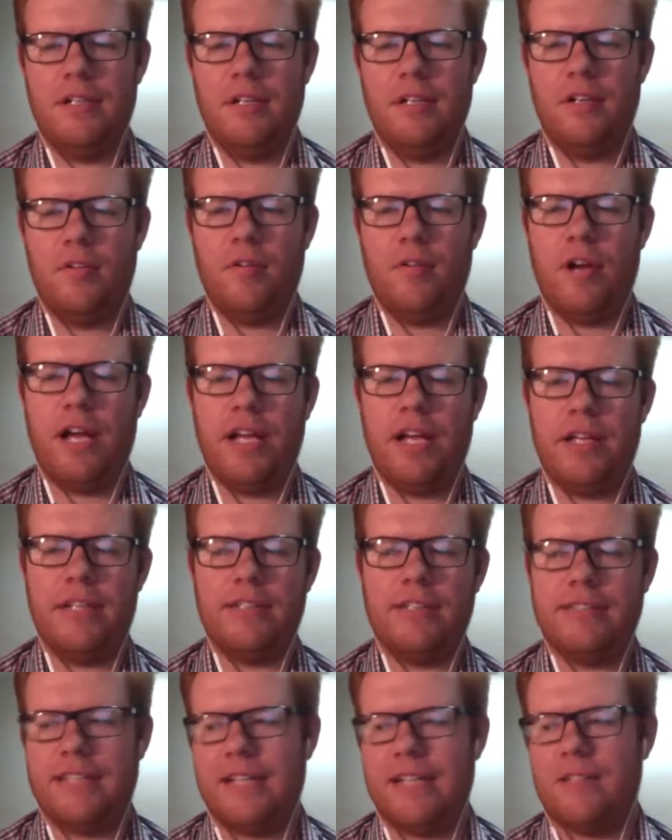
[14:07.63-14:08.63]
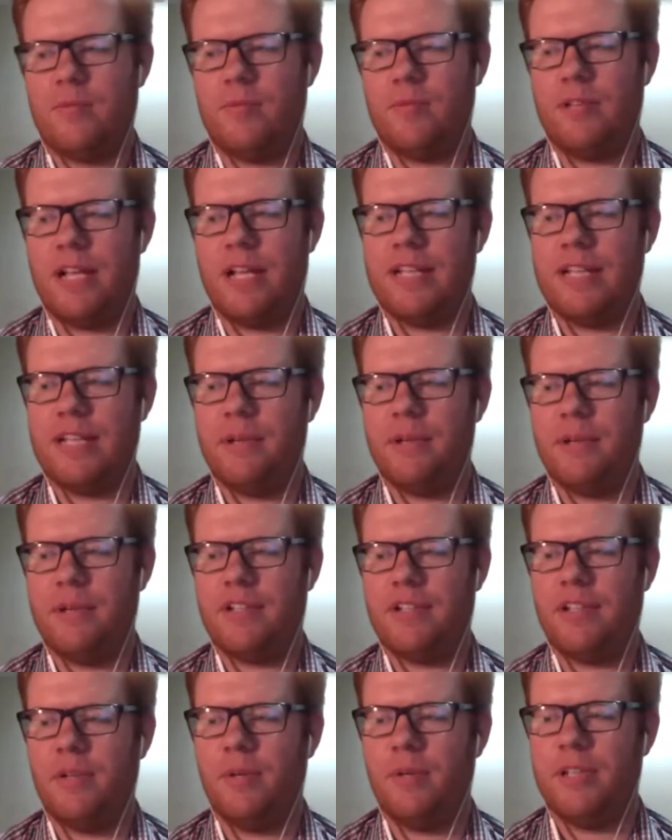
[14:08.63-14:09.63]
right. Because that's
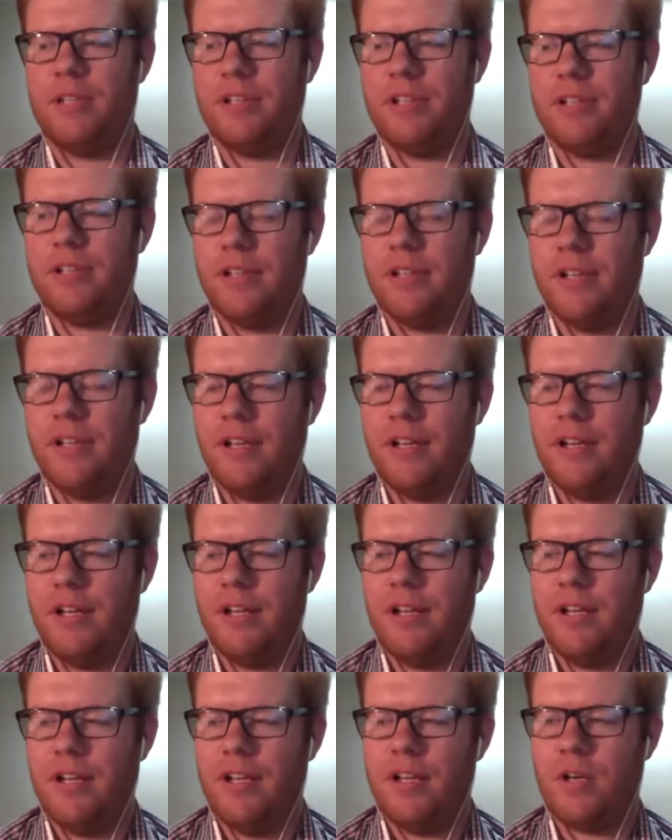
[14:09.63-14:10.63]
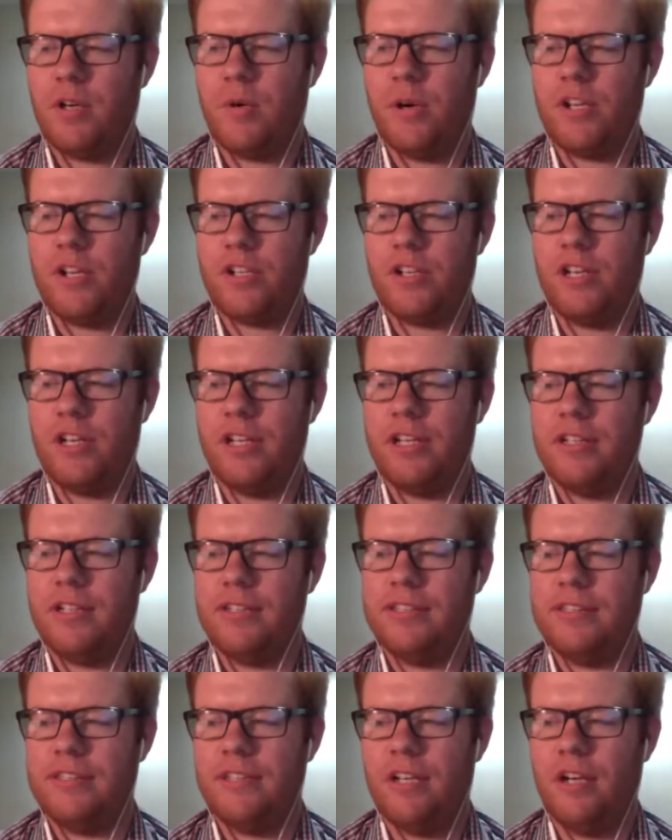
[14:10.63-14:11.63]
basically what the question
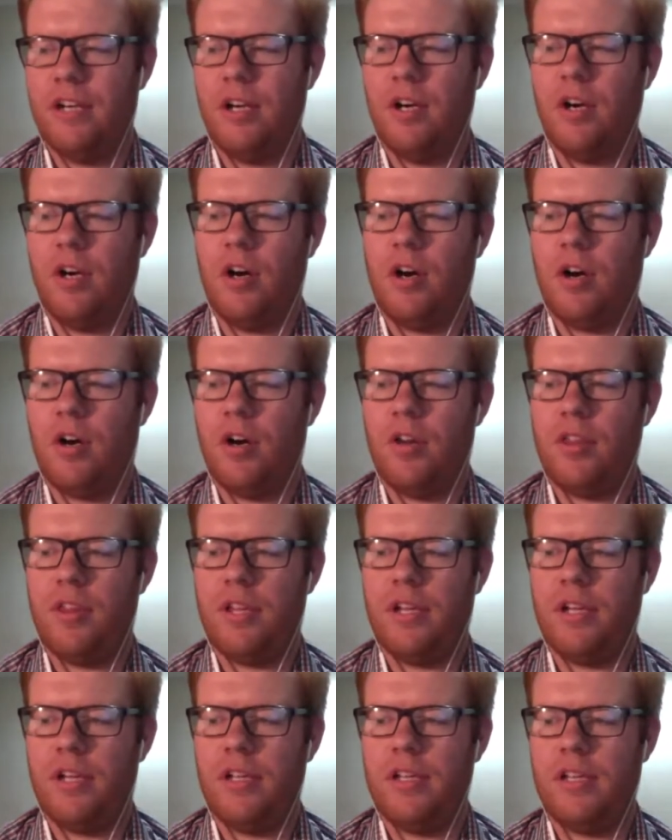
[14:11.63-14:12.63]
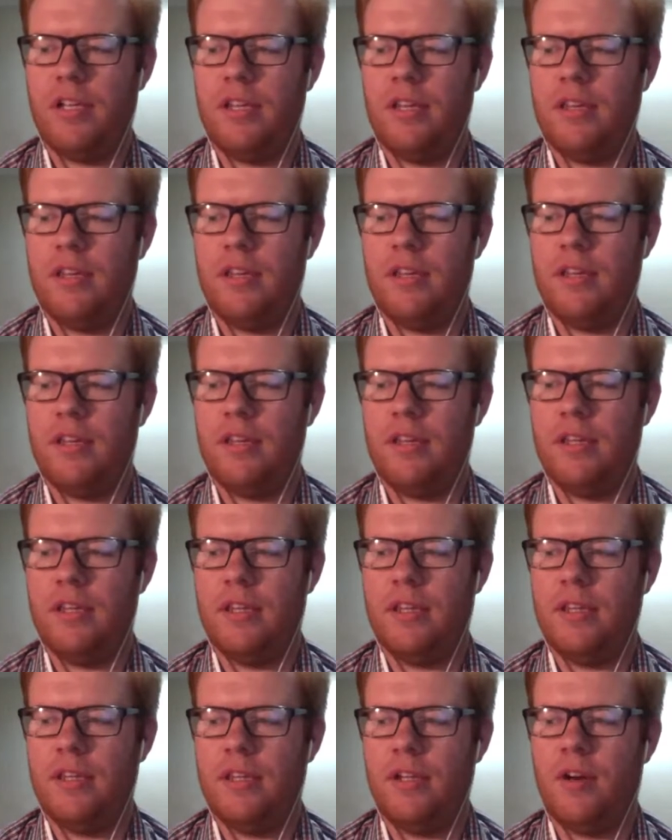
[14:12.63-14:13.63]
is: are the
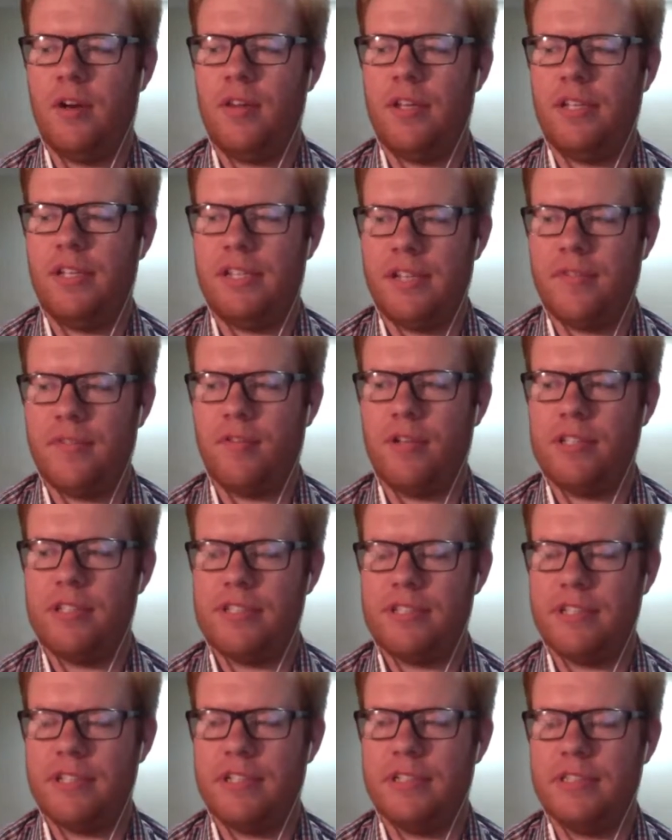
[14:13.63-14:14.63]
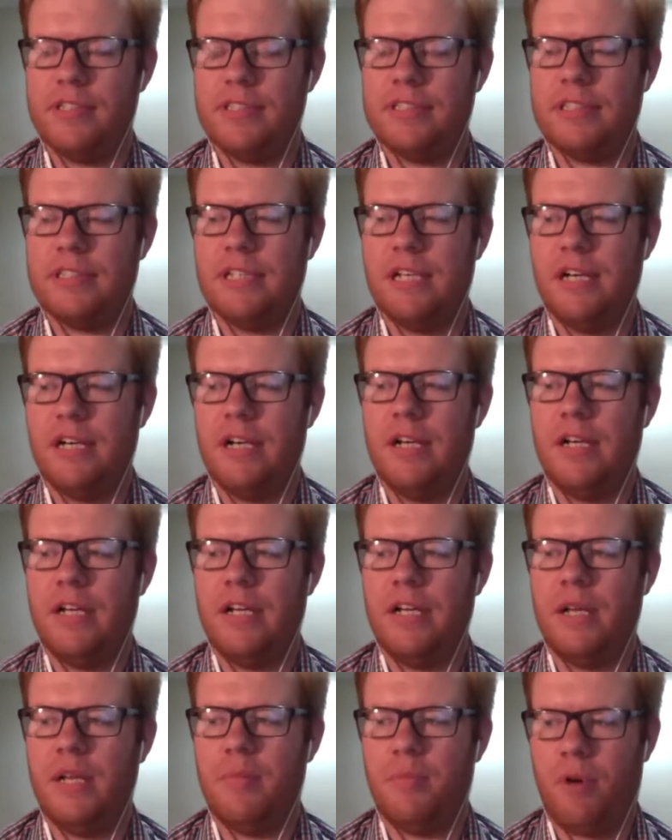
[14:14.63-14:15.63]
differences
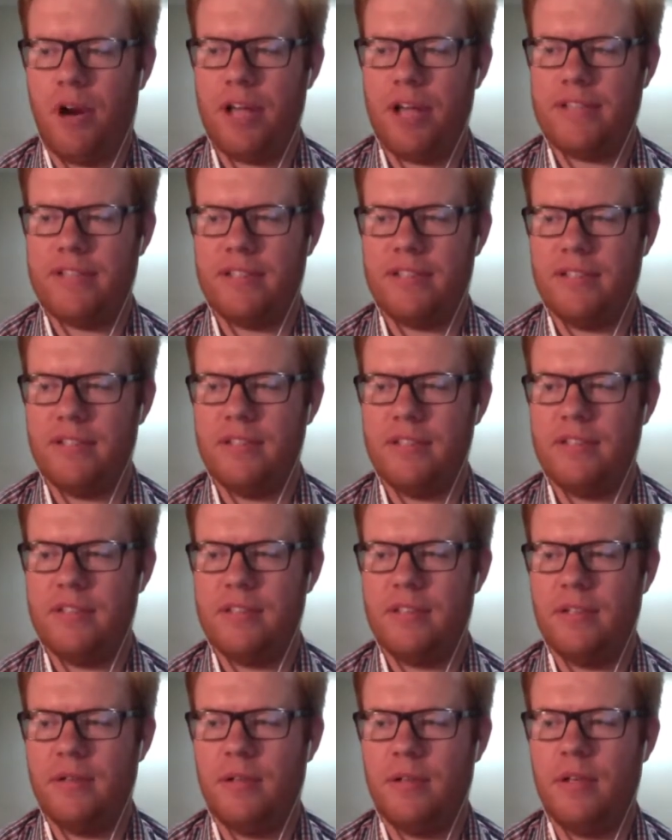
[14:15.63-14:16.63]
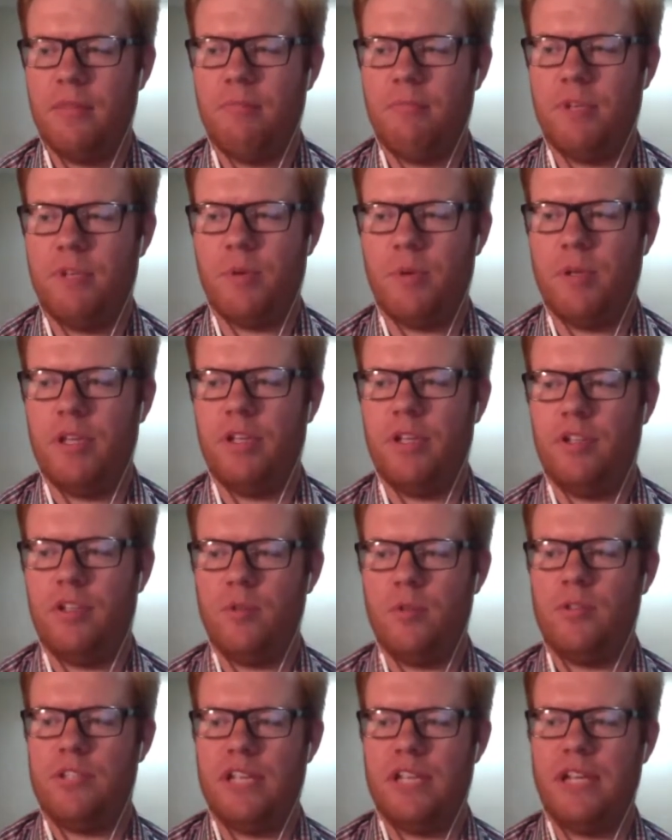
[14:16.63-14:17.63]
in prices between the
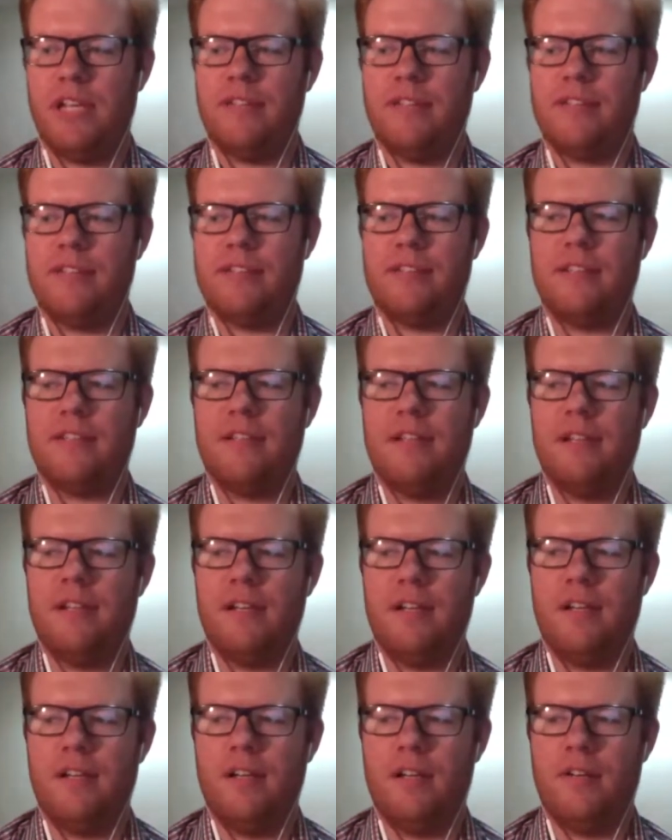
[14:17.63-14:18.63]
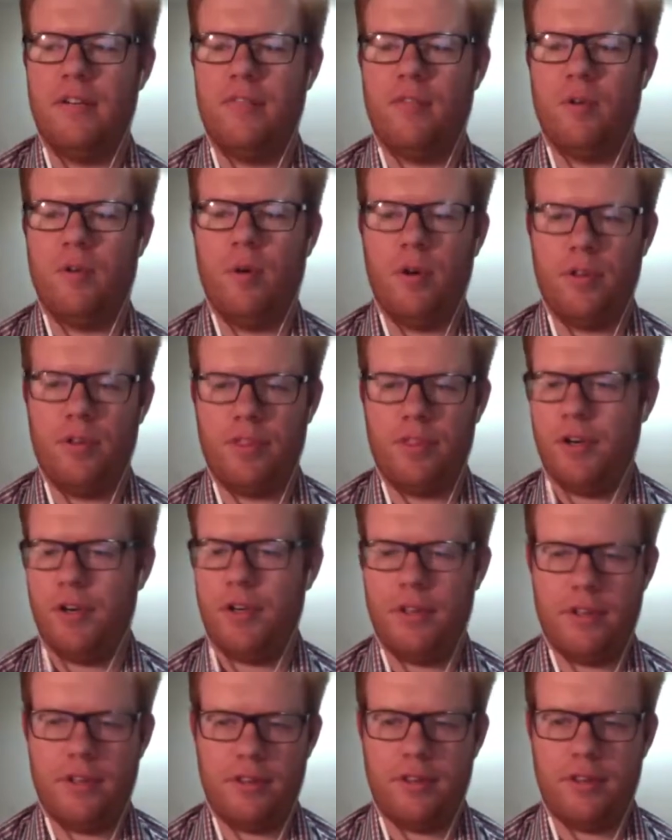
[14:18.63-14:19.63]
2 states for
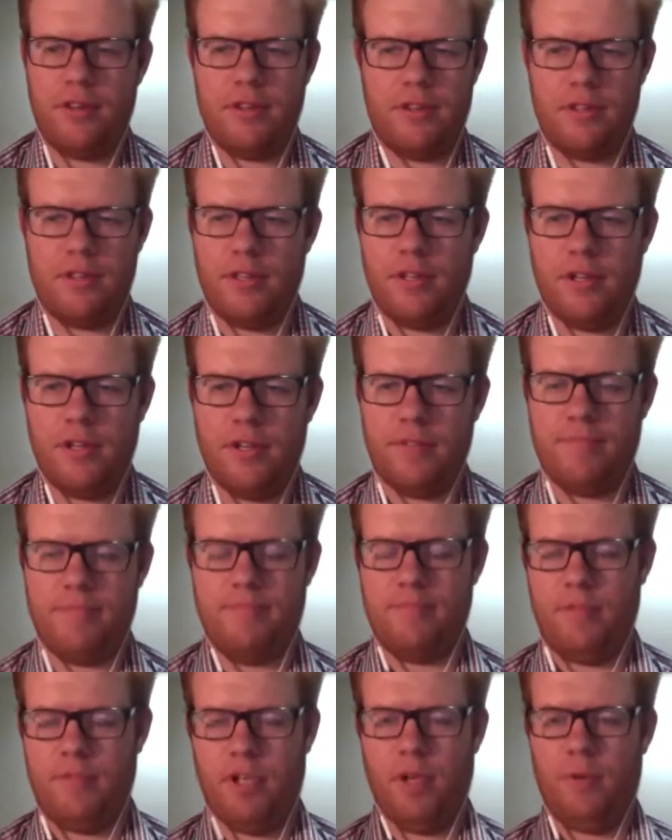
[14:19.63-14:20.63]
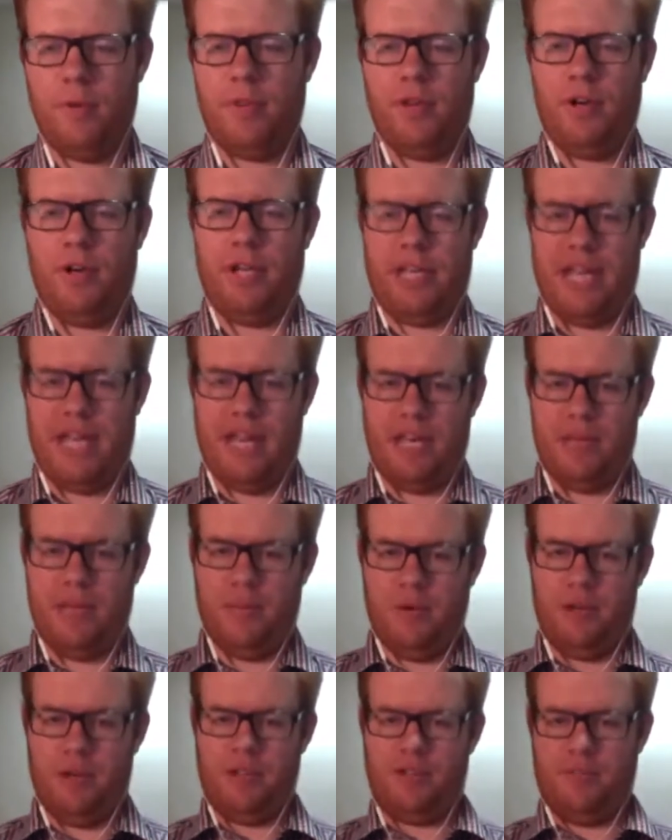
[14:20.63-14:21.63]
the 30 candy
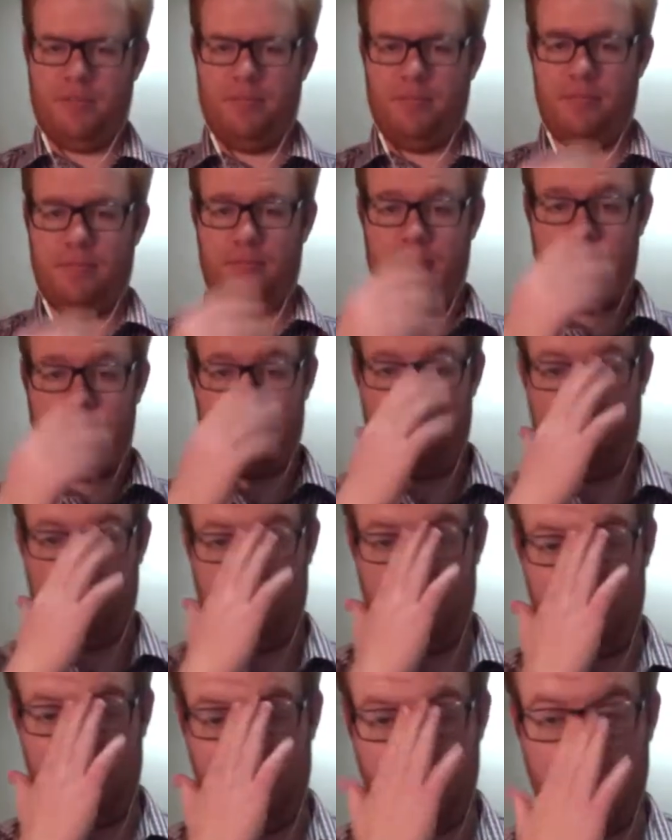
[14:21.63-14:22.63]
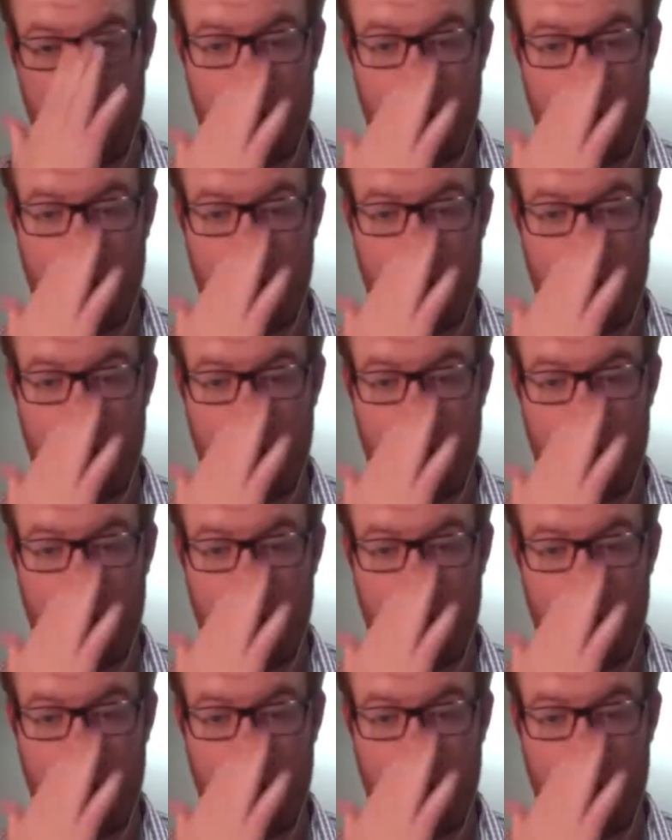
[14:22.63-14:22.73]
bars? Are